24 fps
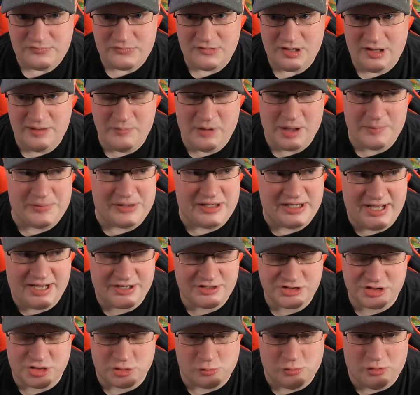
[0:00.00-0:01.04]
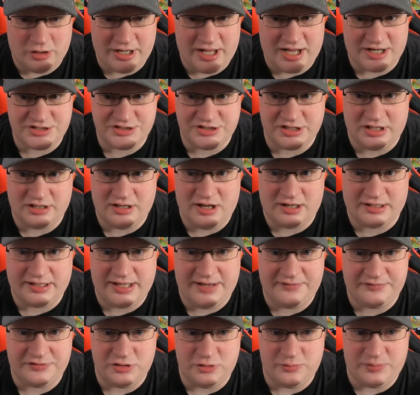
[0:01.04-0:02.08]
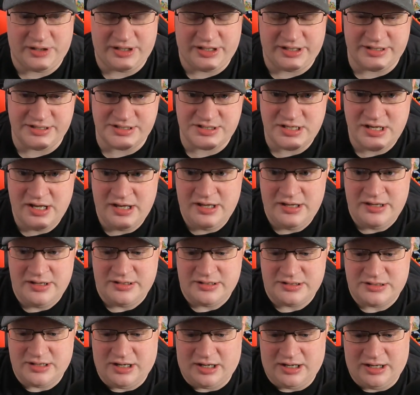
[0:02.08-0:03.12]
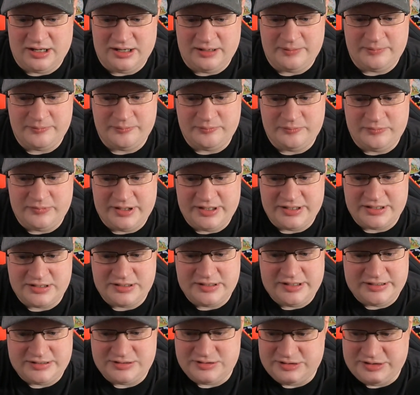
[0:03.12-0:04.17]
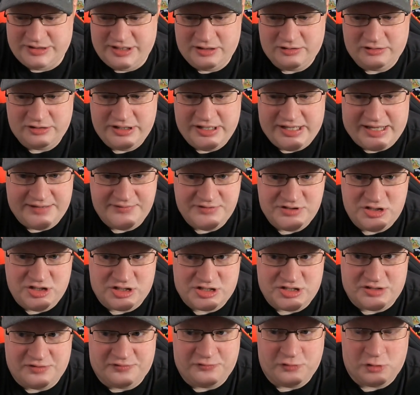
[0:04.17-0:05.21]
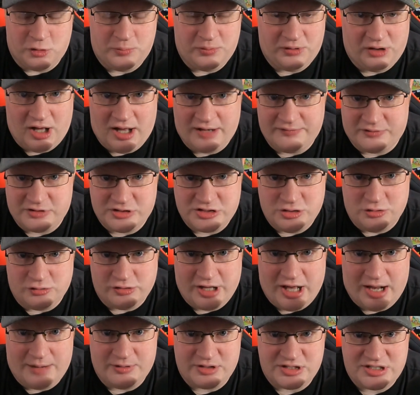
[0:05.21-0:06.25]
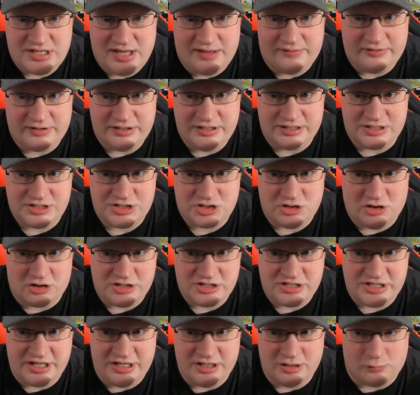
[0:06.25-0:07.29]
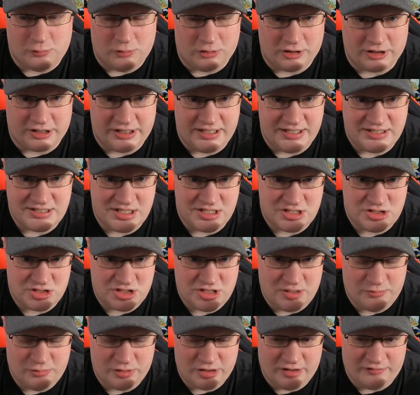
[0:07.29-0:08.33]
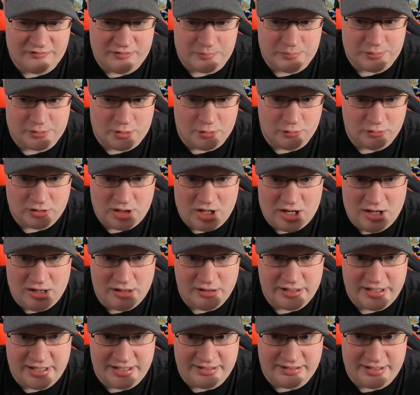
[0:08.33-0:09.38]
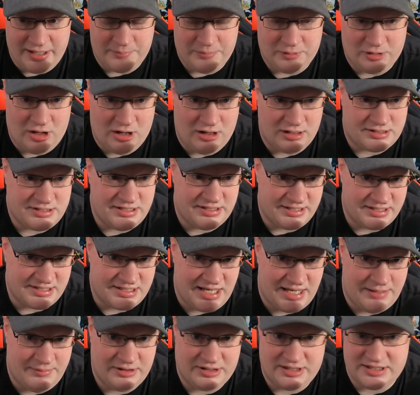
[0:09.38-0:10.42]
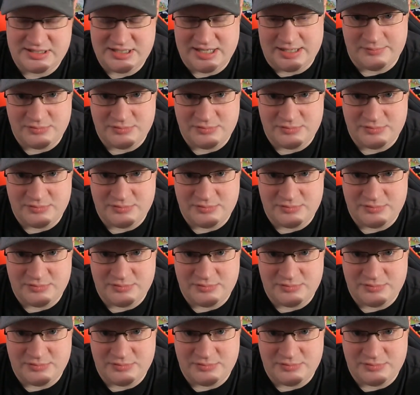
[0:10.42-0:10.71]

It might be an extra one, actually, unlocked after you beat his. Um, it, it literally gives us the full plot for Soul Calibur seven. It starts the inner workings. It's somewhat of a prologue and an epilogue to this game at the same